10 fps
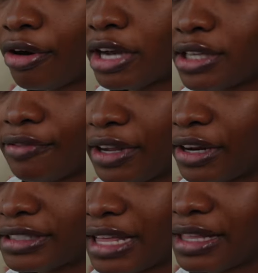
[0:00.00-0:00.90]
cross our
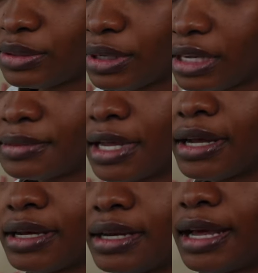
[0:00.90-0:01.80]
fingers that this one comes out
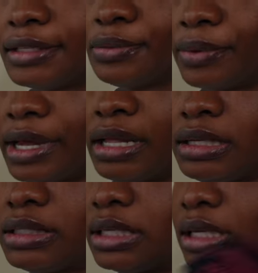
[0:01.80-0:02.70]
good as well.
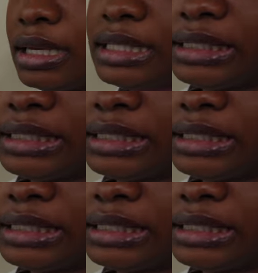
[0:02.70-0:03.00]
So let's